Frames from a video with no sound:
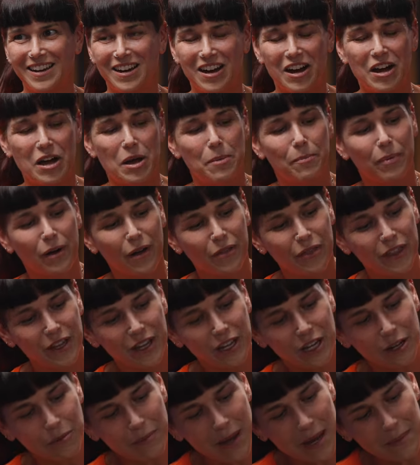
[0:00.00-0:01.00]
But I
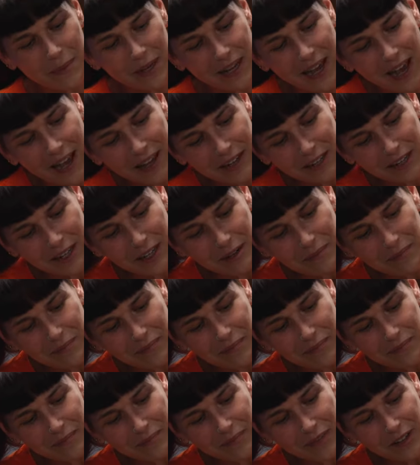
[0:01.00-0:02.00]
think you maybe had
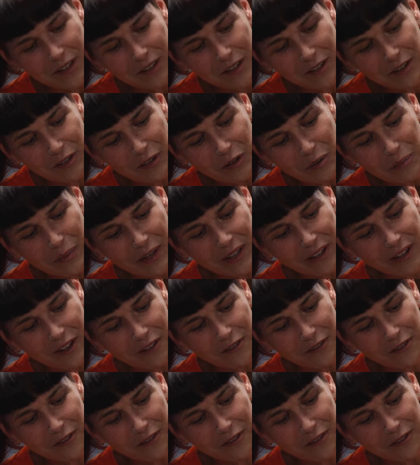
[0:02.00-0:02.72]
a little bit